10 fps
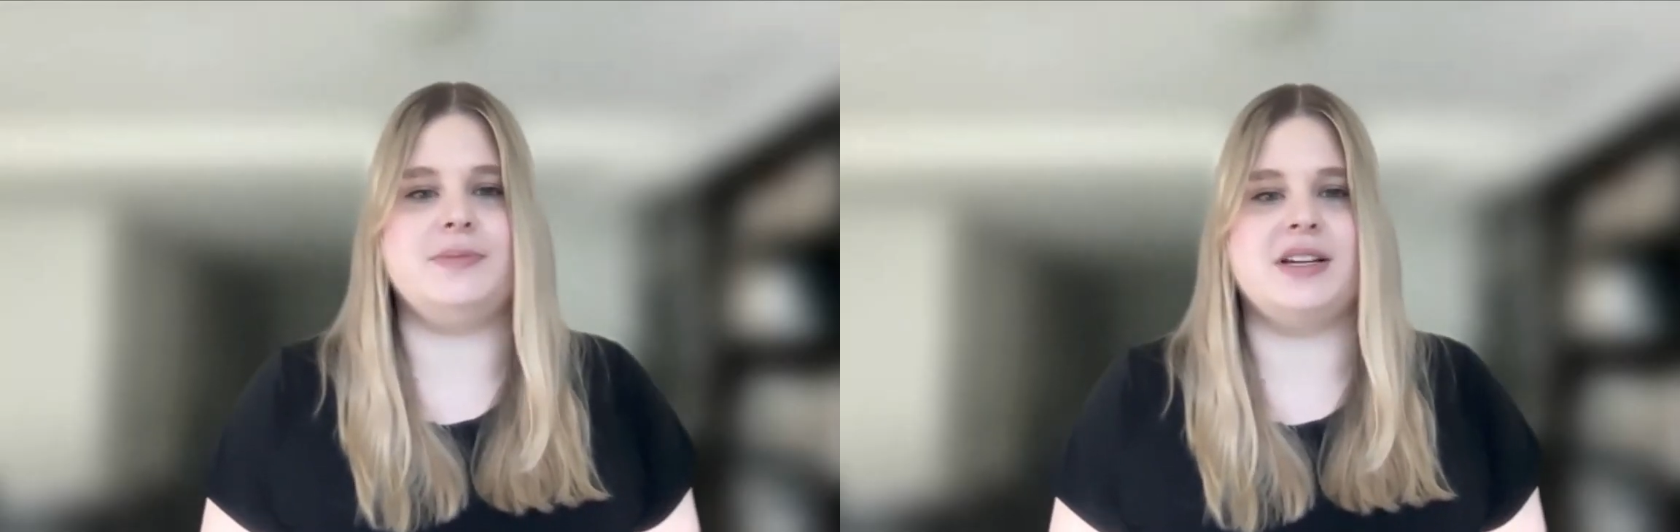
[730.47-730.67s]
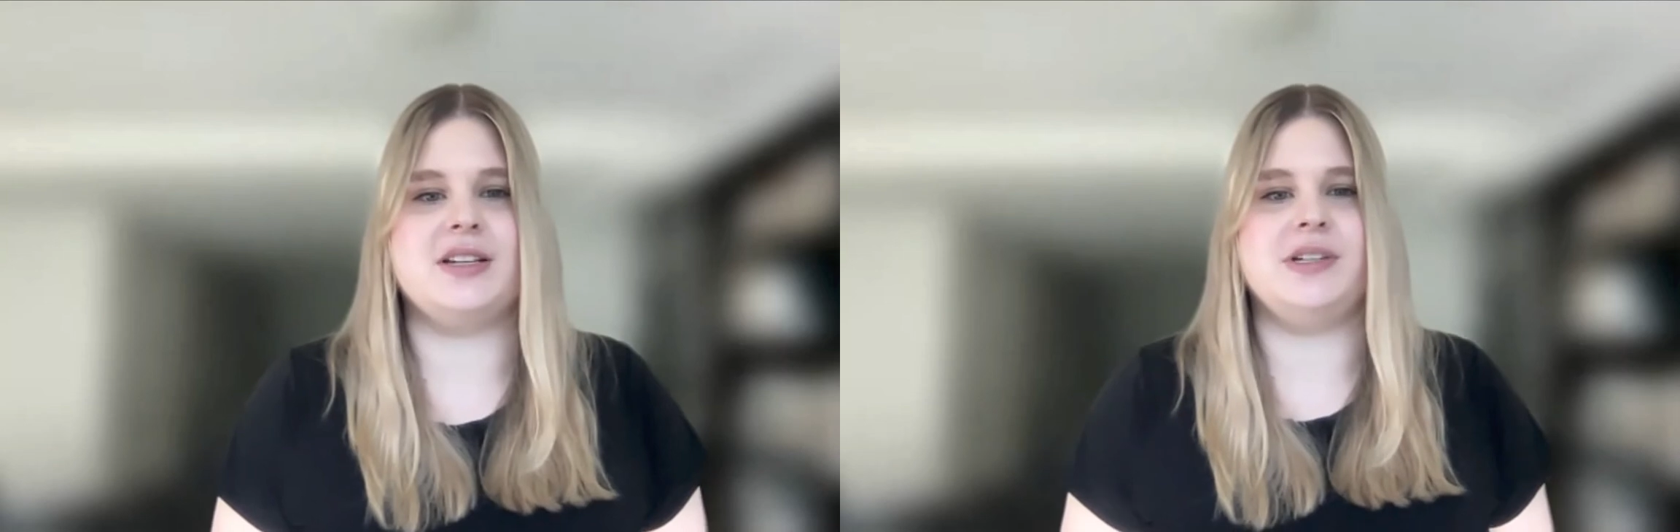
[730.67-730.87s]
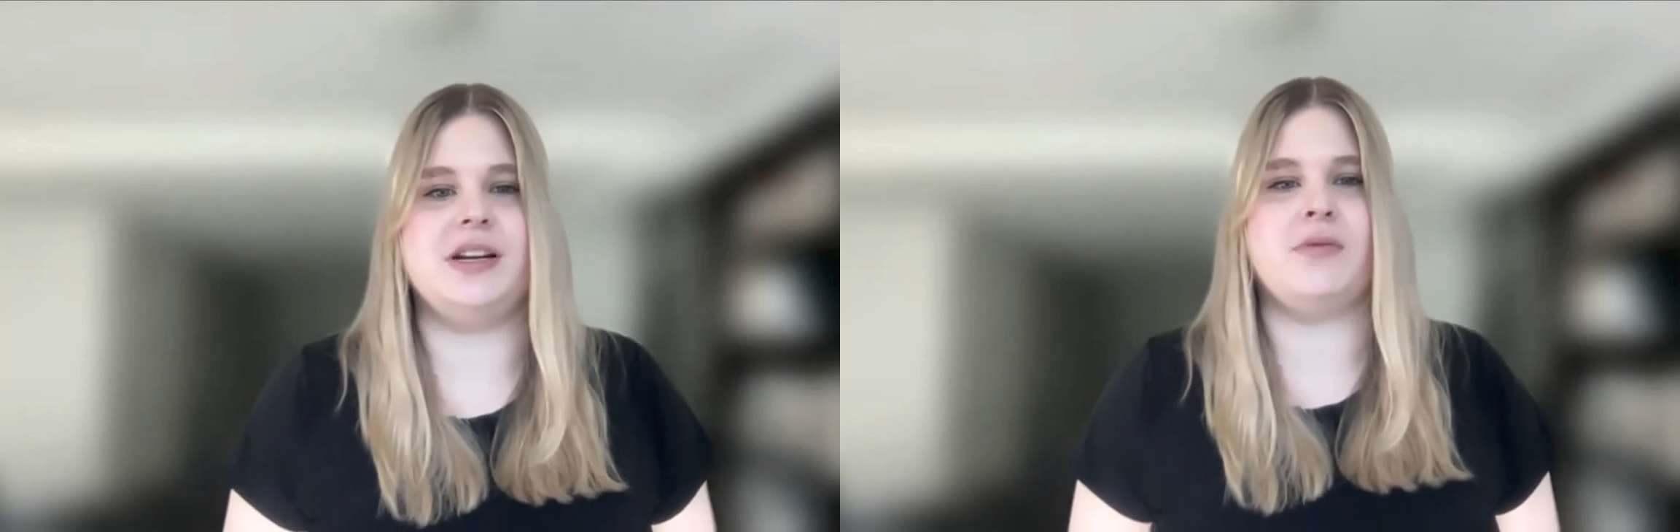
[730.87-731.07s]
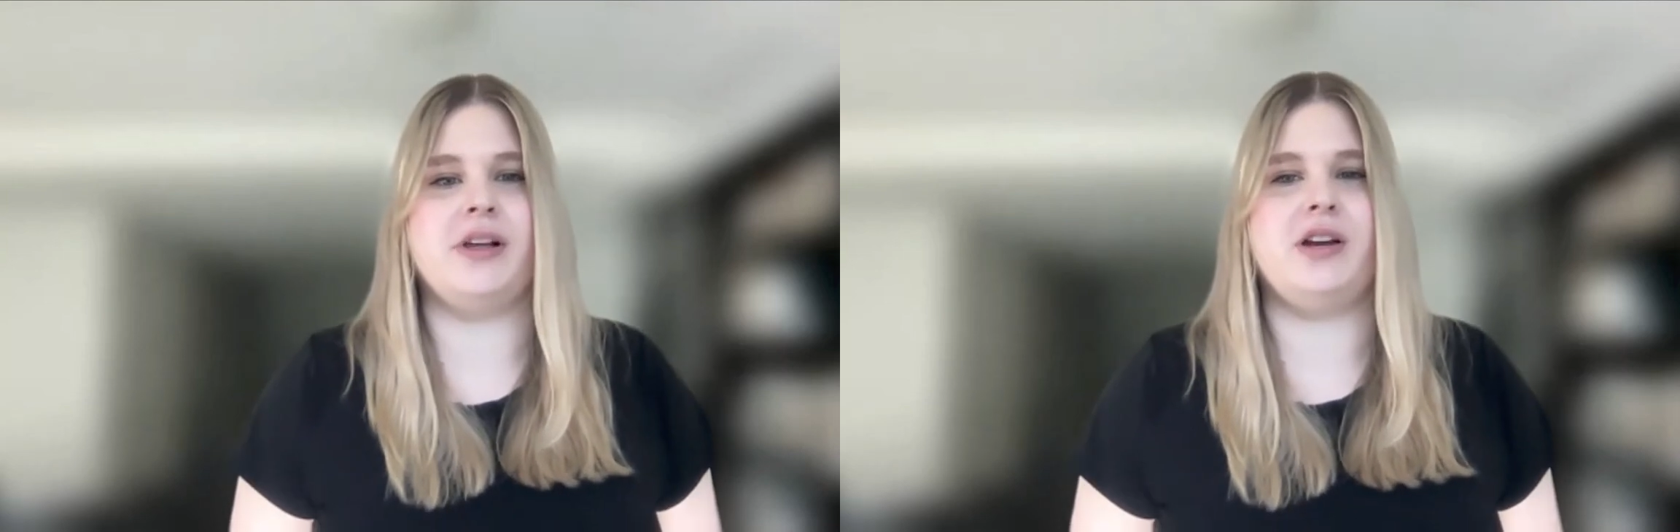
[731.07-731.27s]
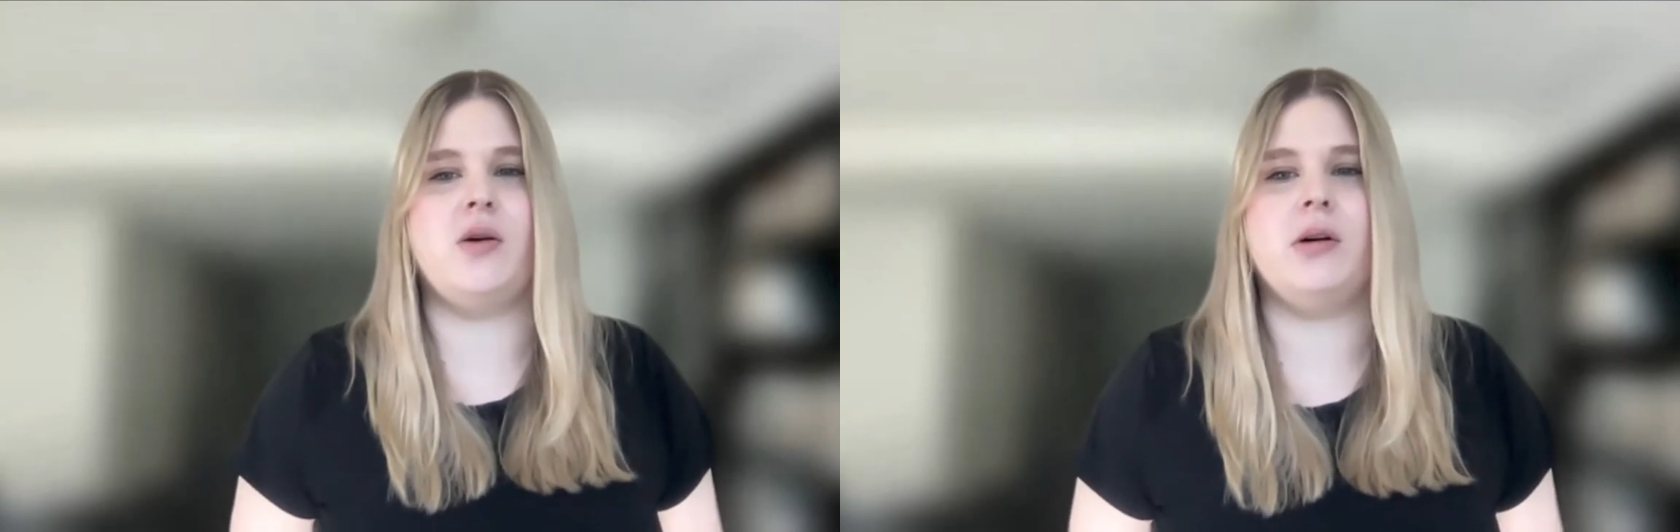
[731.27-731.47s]
because we didn't
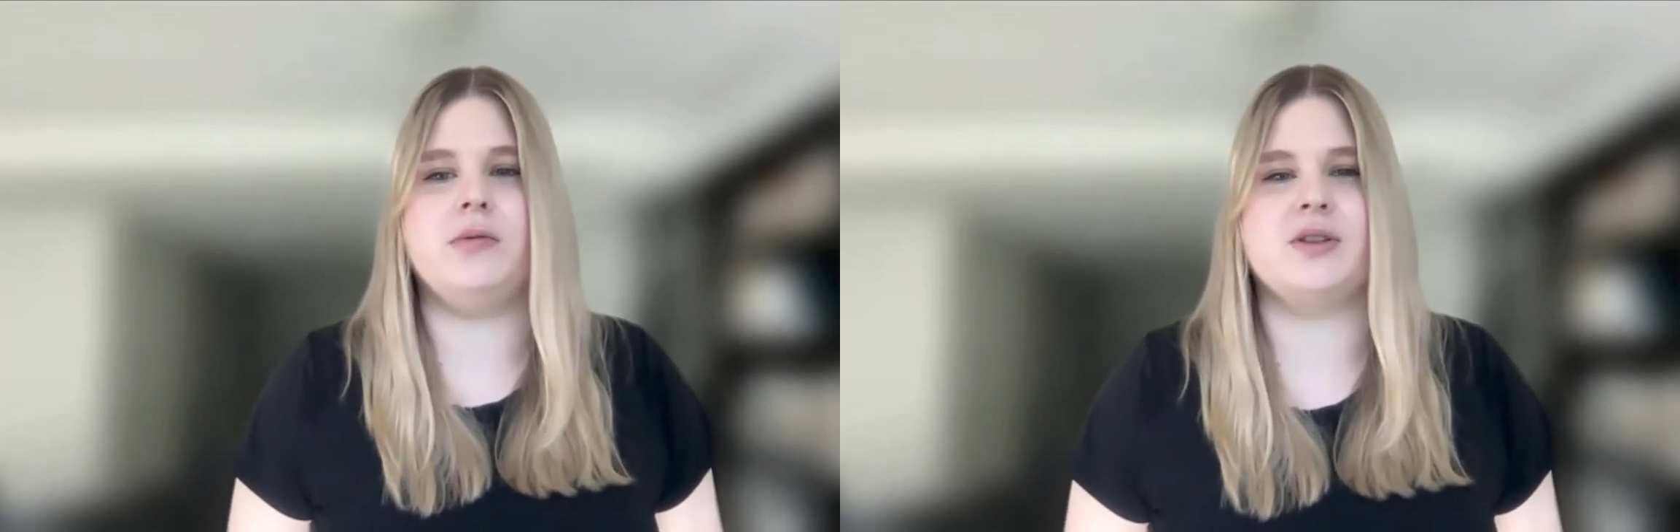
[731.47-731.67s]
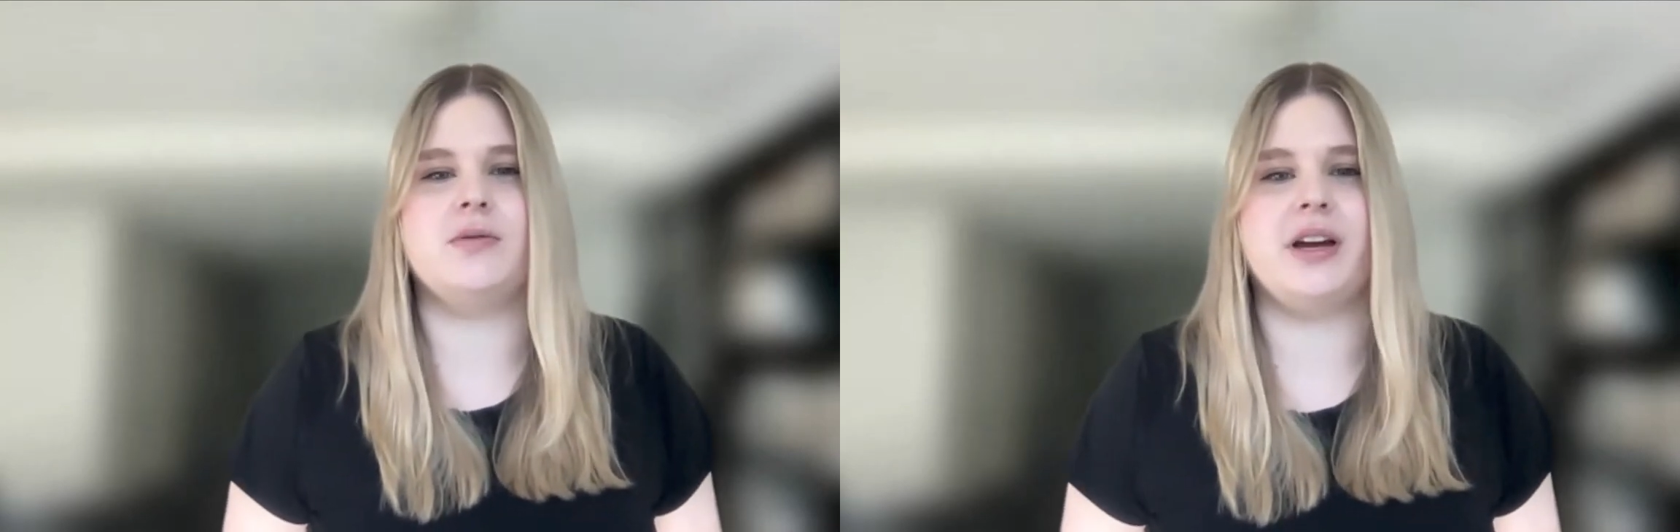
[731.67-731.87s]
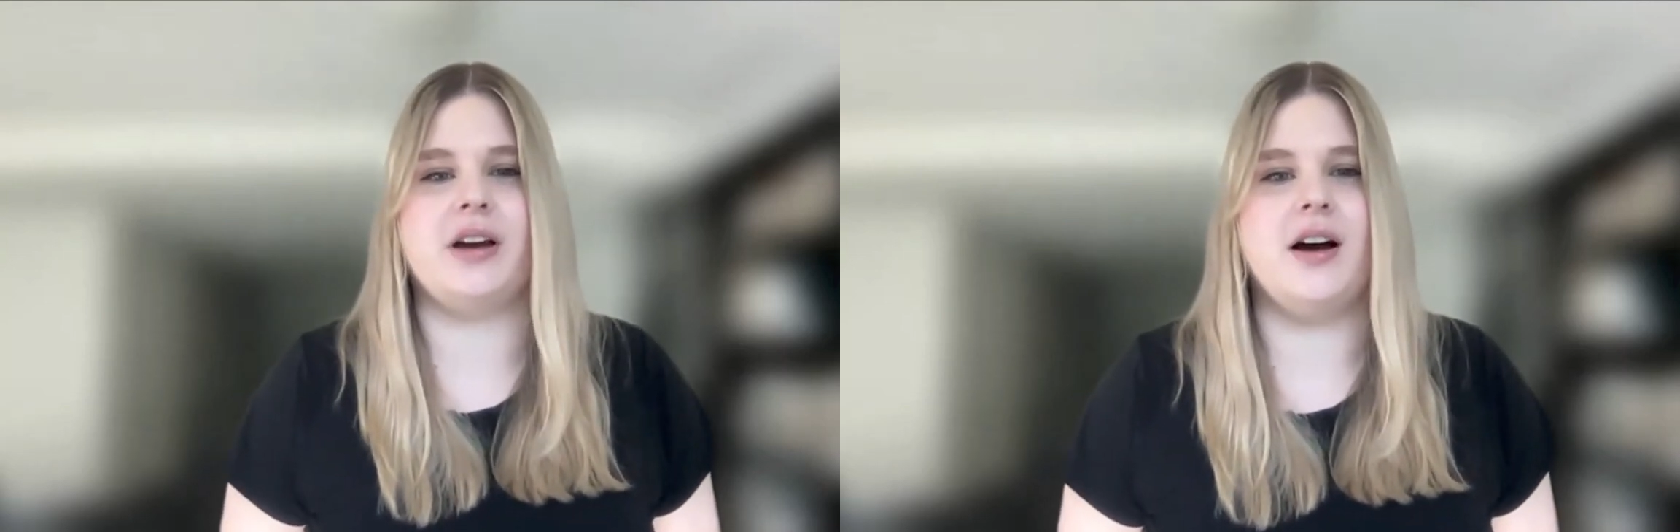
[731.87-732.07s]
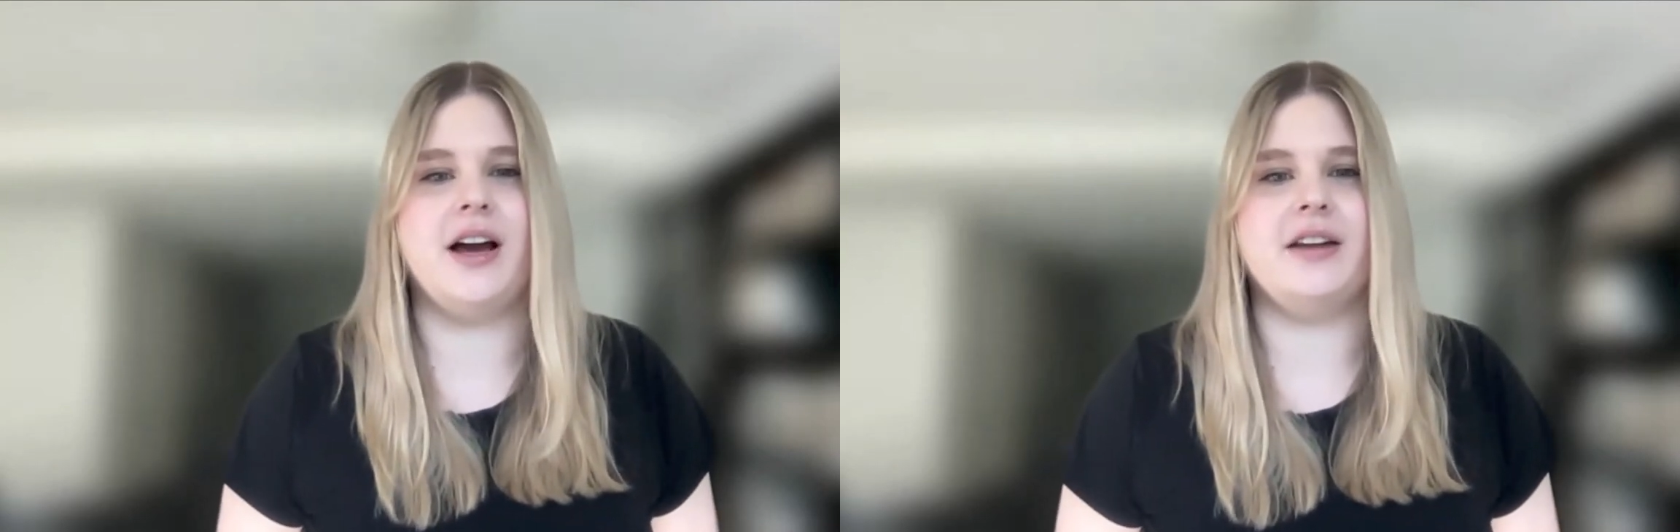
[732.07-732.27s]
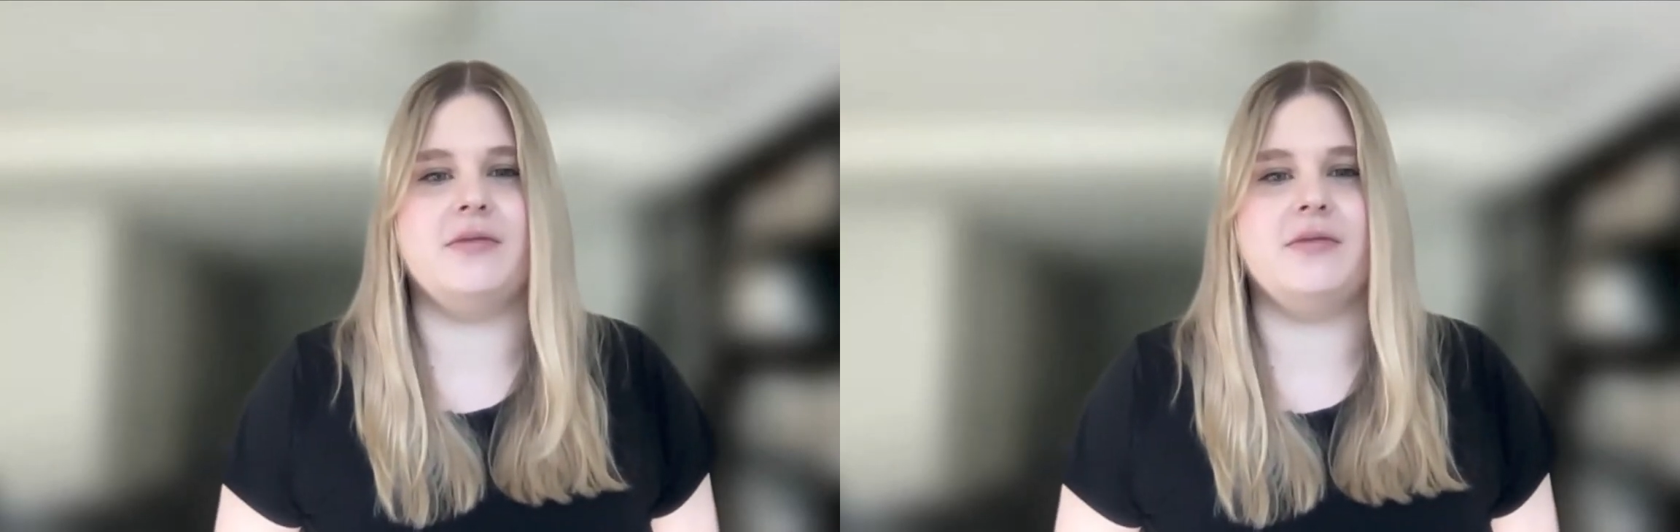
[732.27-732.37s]
really know what was going on.